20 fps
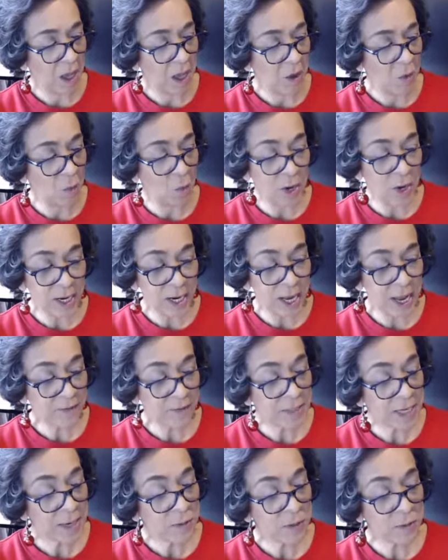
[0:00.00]
1.5
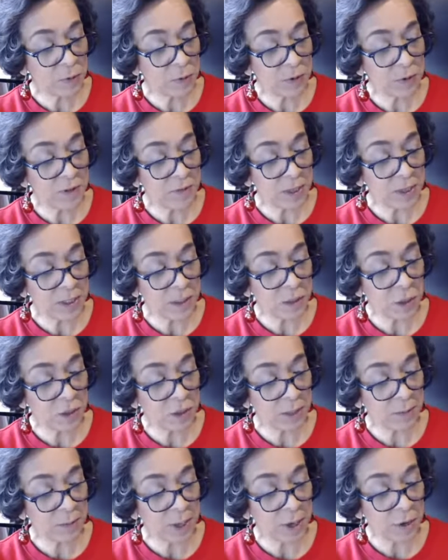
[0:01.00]
tablespoons of
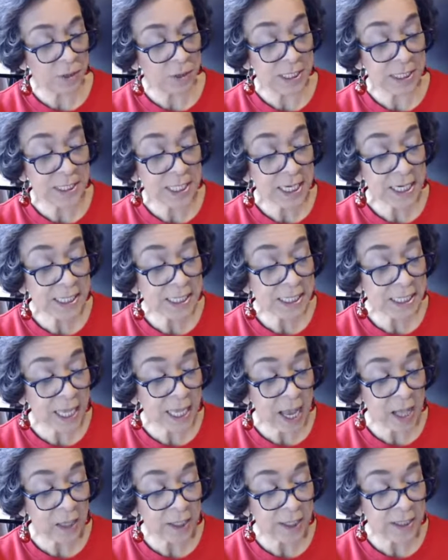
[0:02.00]
unsalted butter, 6
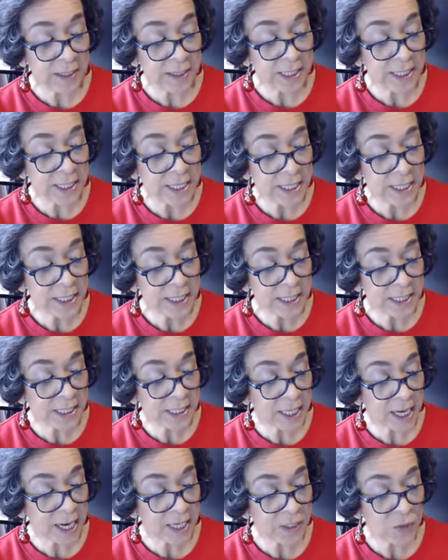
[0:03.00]
scallions, thinly
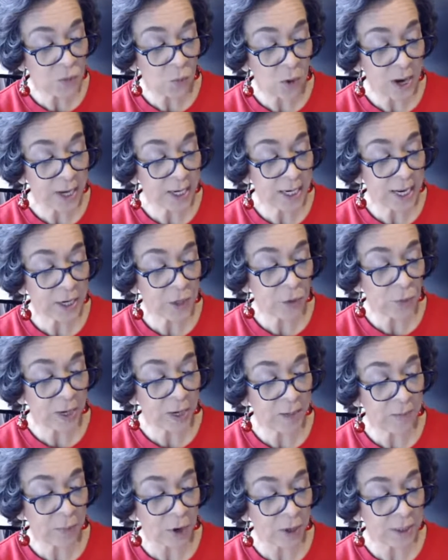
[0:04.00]
sliced, white and green
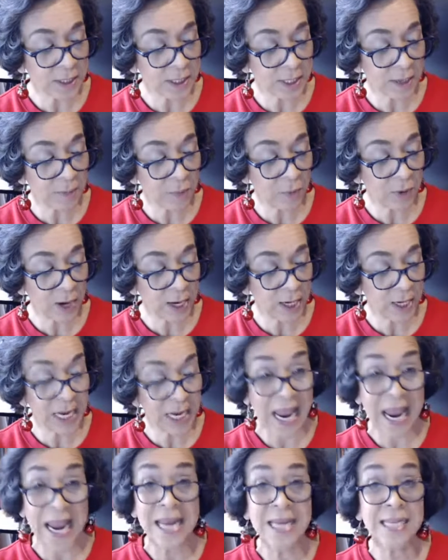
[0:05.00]
parts separated,
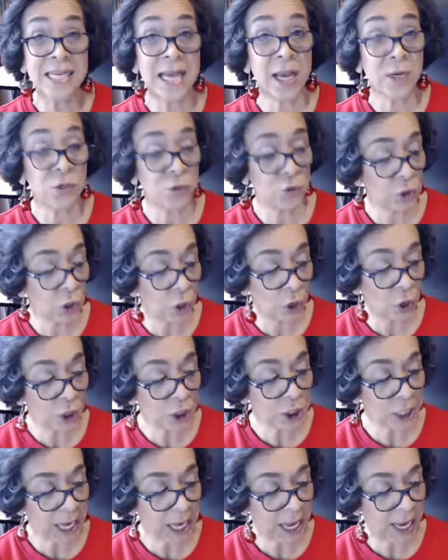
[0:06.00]
8 extra large
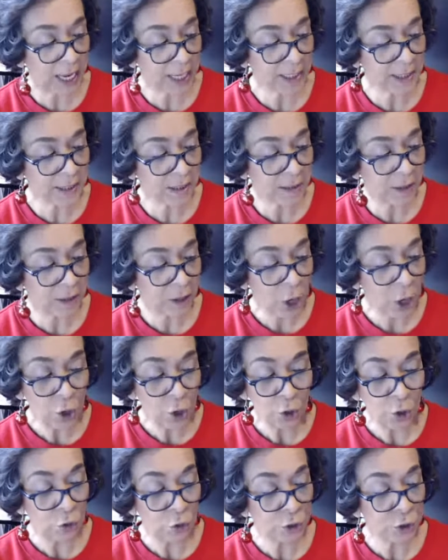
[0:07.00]
eggs,
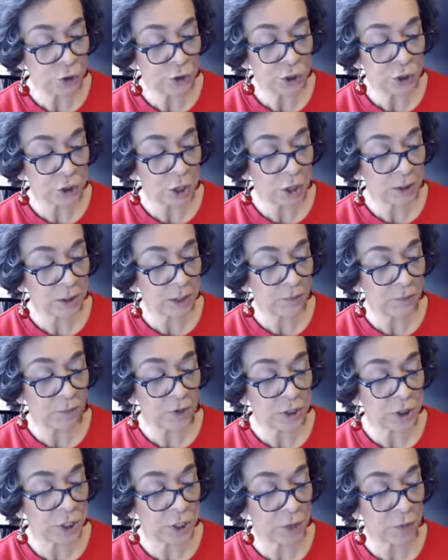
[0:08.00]
kosher salt and
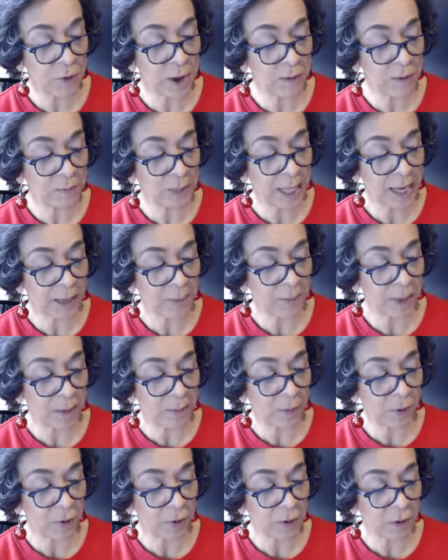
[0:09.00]
freshly ground black
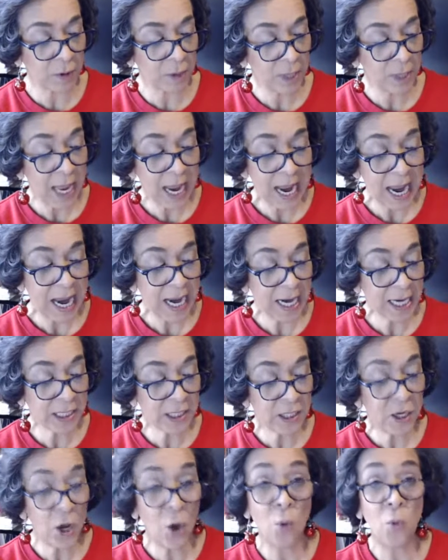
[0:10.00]
pepper, 8
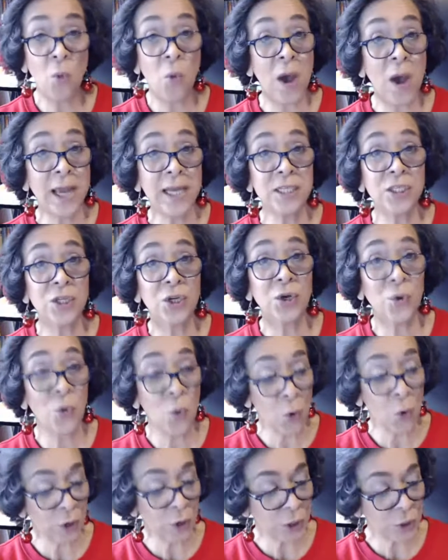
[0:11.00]
white
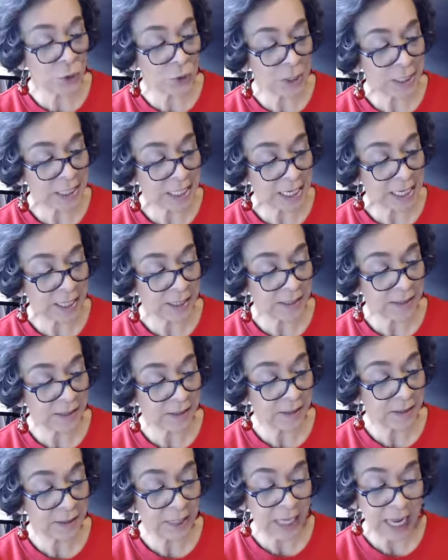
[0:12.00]
corn tortillas,
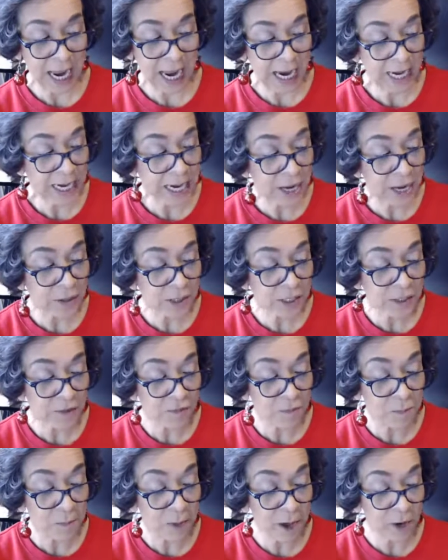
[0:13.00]
8 ounces of
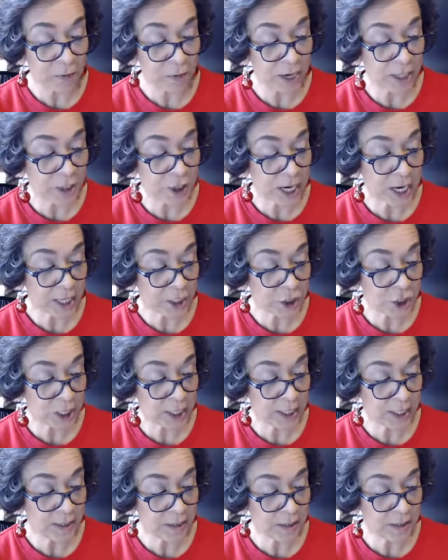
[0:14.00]
Monterey Jack
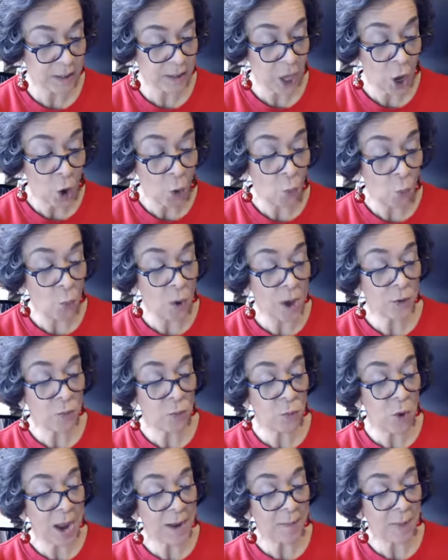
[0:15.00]
cheese, 1
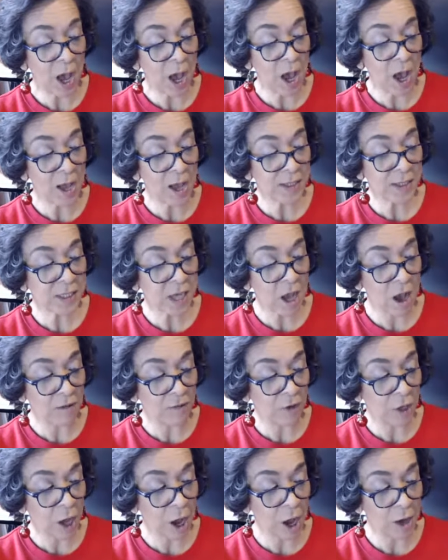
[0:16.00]
ripe Haas
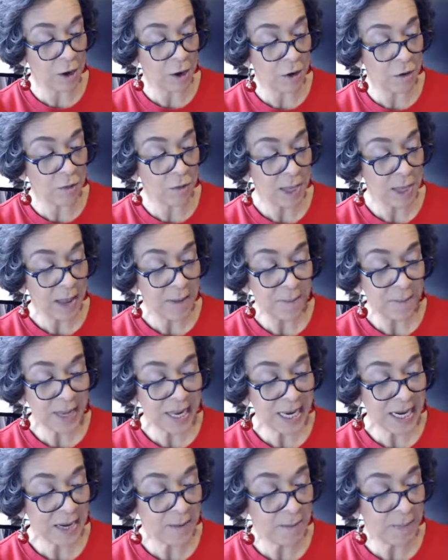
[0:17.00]
avocado,
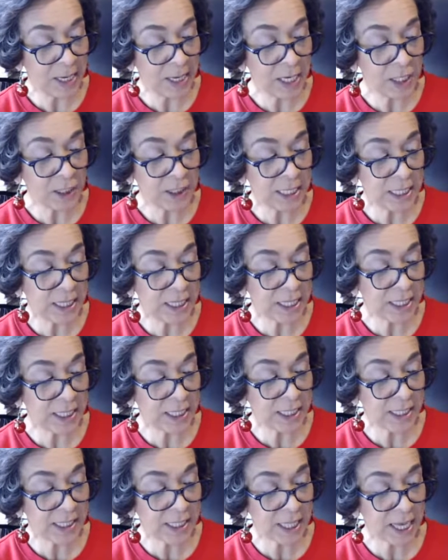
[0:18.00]
pitted, peeled, and thinly
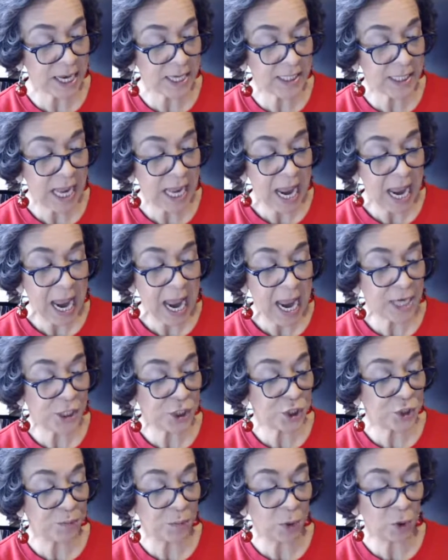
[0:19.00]
sliced, and
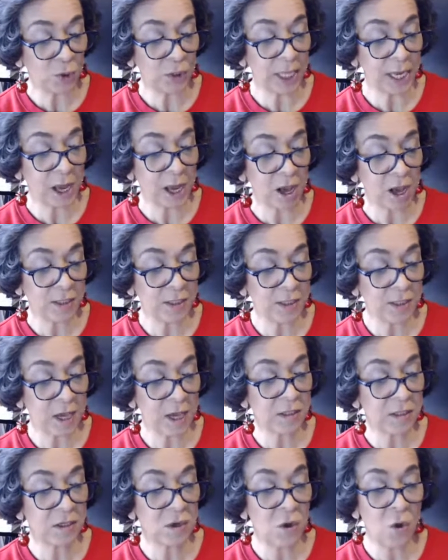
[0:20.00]
chipotle hot
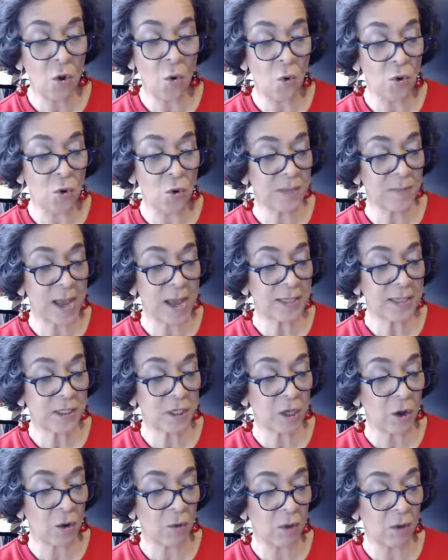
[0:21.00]
sauce or
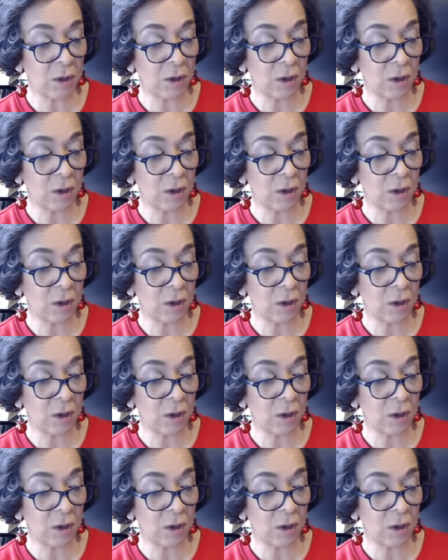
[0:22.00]
Tabasco.